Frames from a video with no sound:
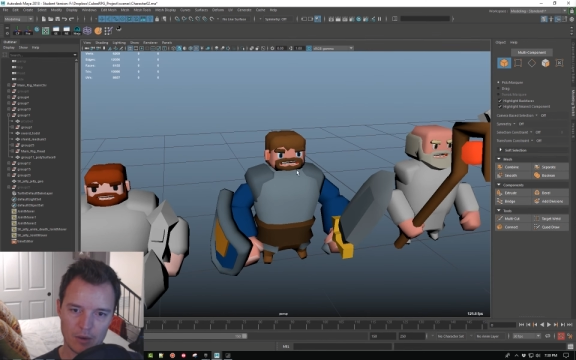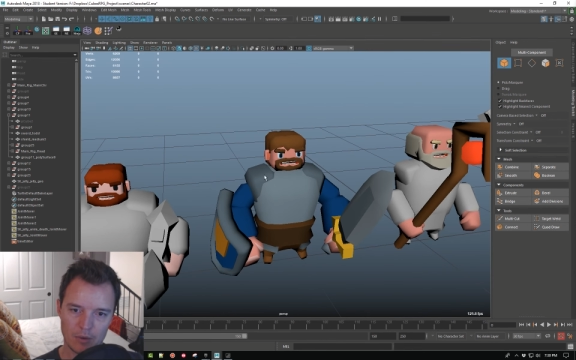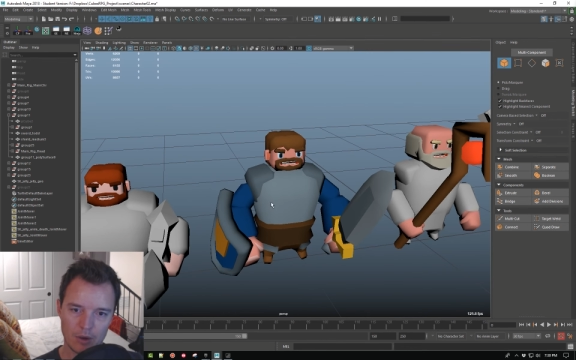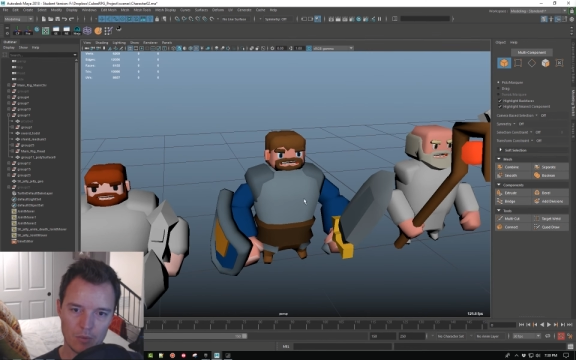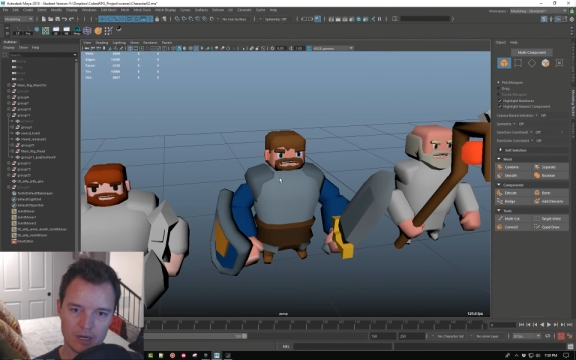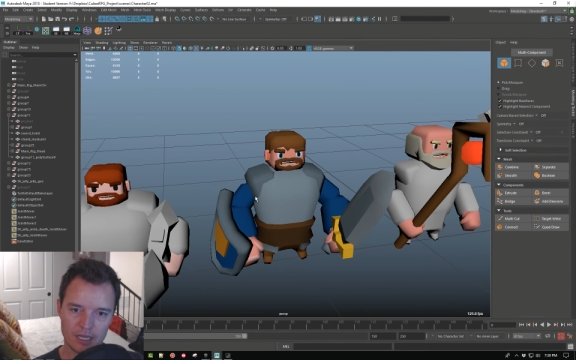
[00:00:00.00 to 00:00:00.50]

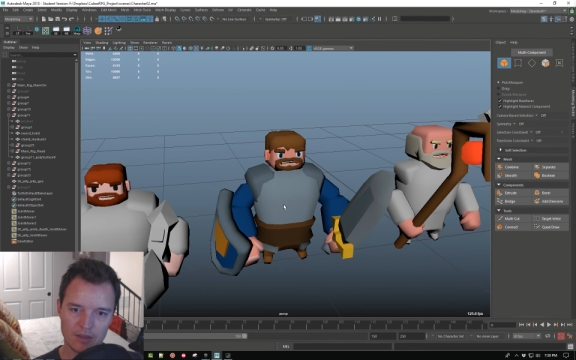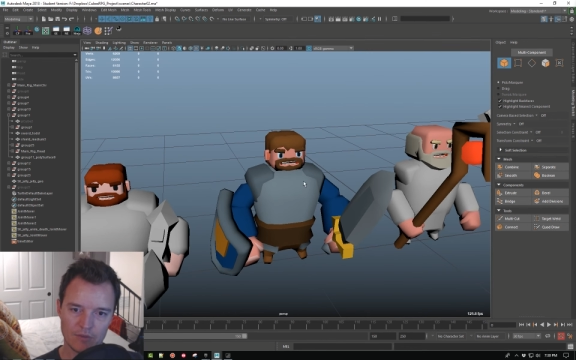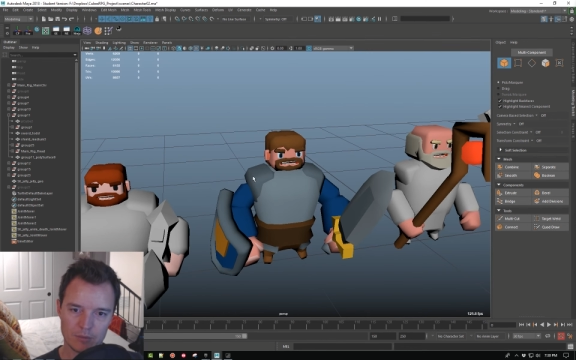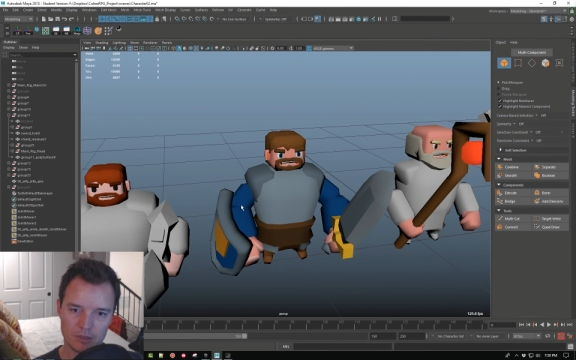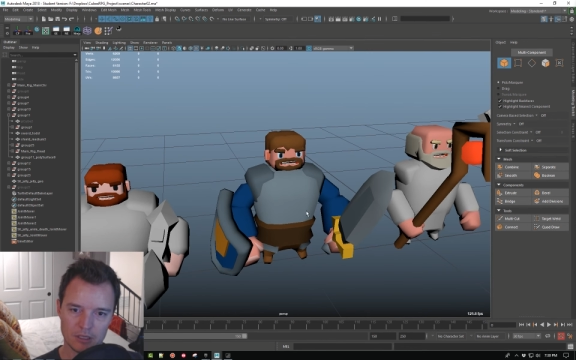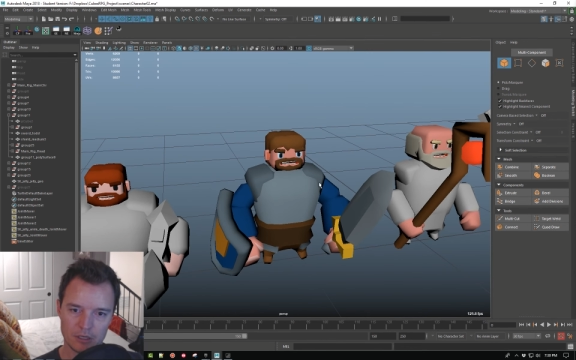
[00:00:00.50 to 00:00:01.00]
want to give
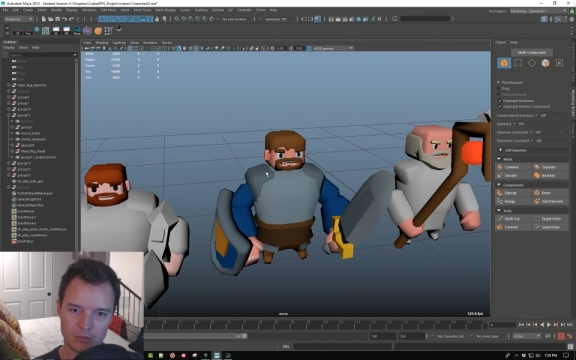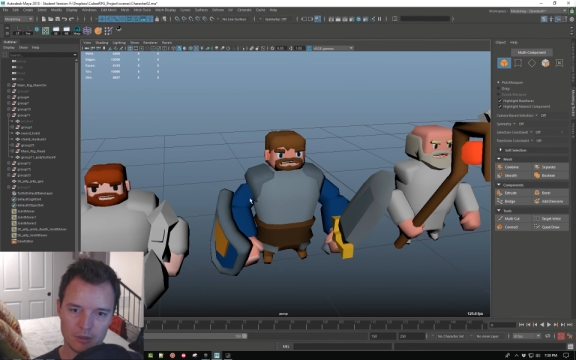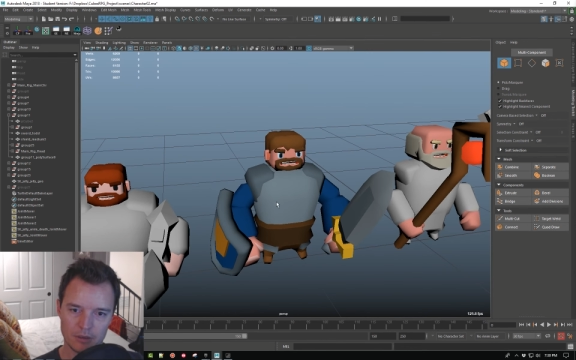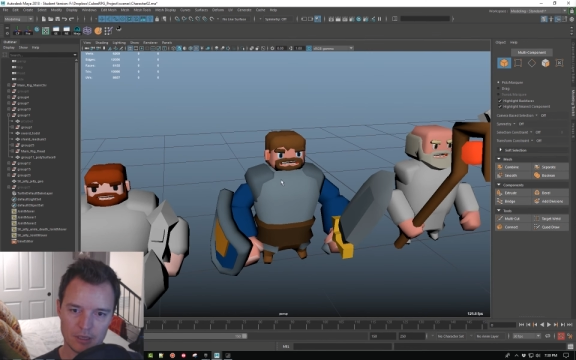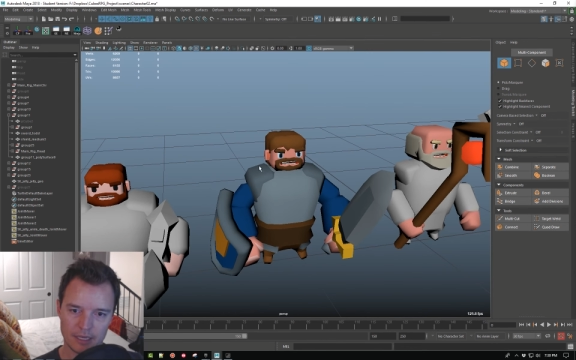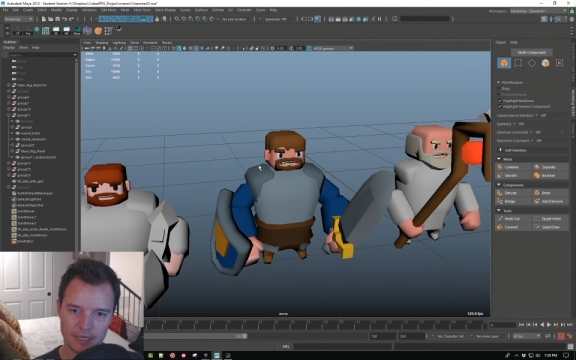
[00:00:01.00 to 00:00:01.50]
him a little
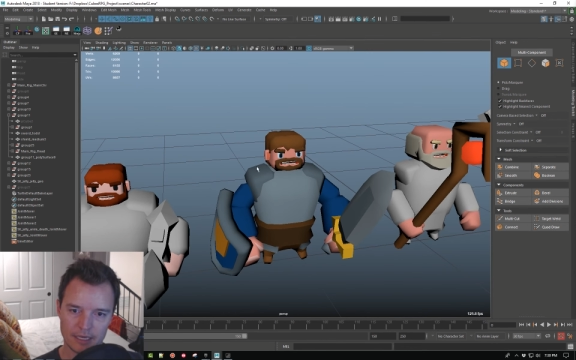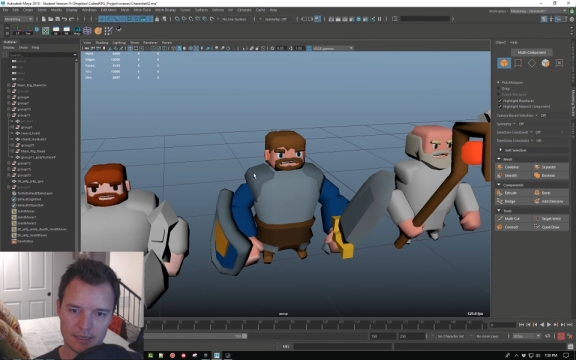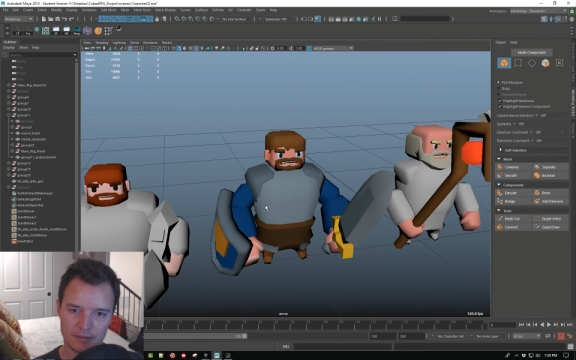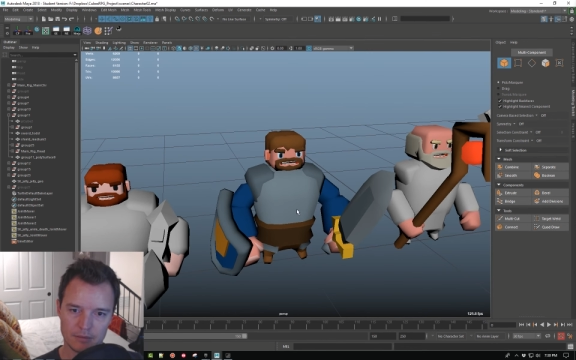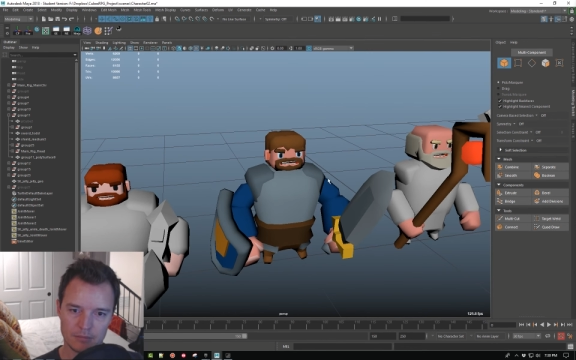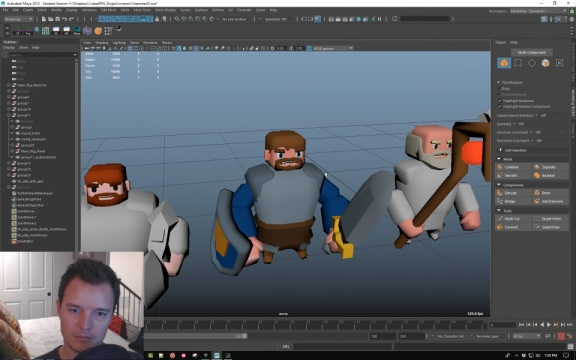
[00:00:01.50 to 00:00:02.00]
bit like
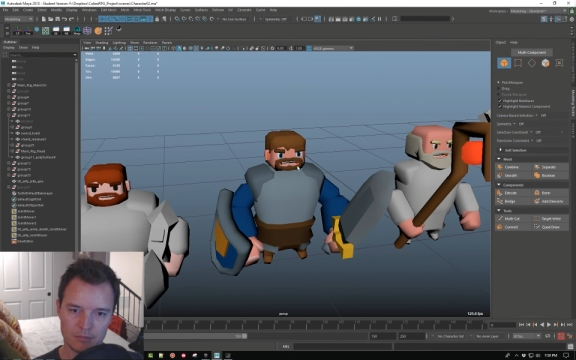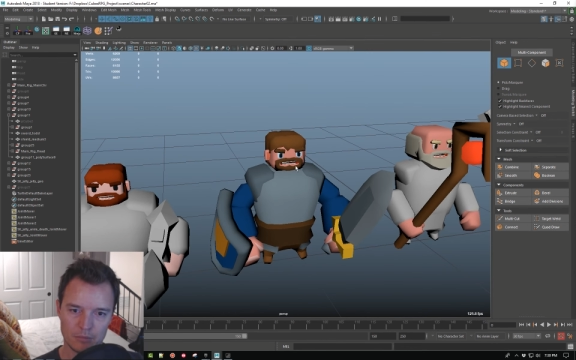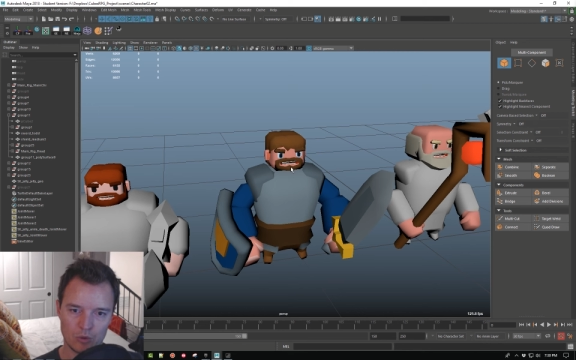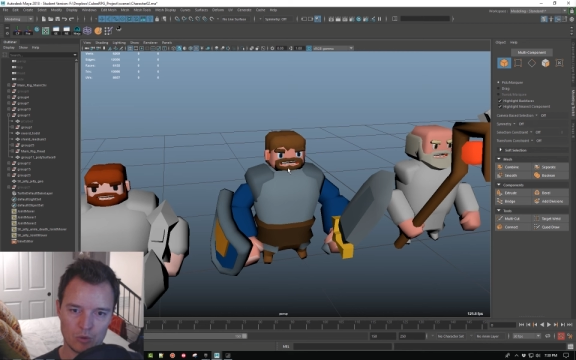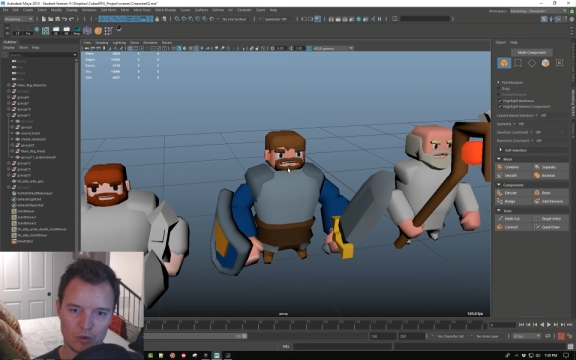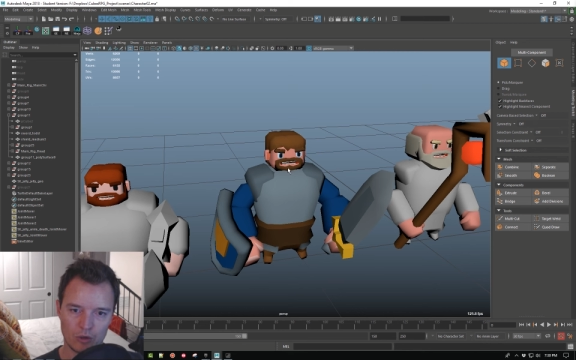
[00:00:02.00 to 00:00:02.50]

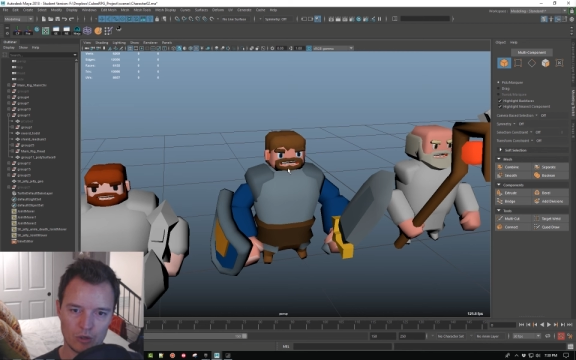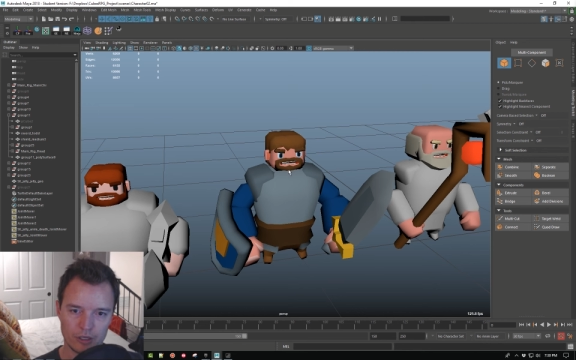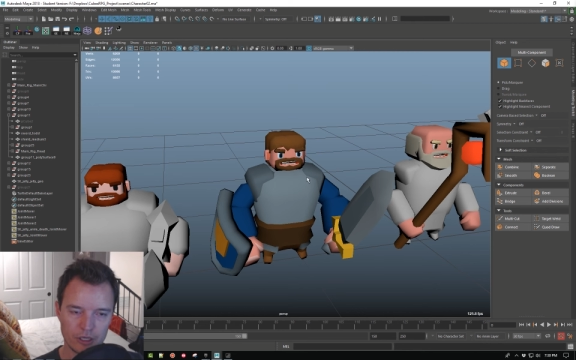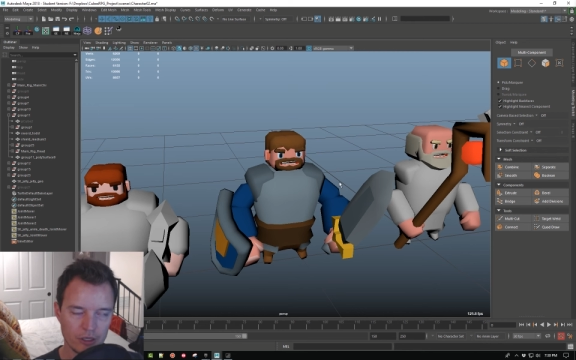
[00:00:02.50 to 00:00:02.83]
more